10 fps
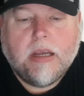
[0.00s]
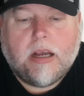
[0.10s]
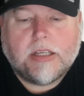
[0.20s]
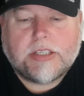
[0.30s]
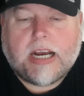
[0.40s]

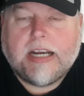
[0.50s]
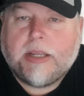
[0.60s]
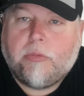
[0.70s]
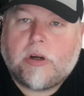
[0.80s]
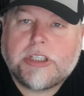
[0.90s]
On
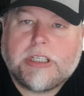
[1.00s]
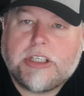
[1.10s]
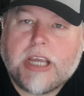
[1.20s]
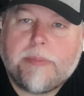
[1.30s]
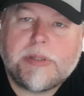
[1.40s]
Saturday, watching the
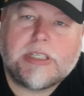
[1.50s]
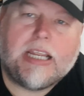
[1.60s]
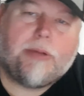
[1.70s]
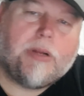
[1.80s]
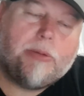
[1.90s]
Champions
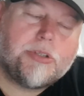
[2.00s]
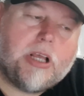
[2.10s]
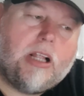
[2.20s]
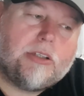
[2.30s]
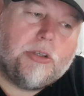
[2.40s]
League, when it was
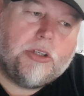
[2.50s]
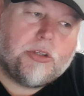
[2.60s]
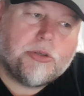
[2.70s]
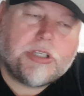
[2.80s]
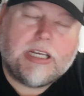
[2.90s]
all done and
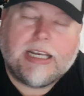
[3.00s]
dusted,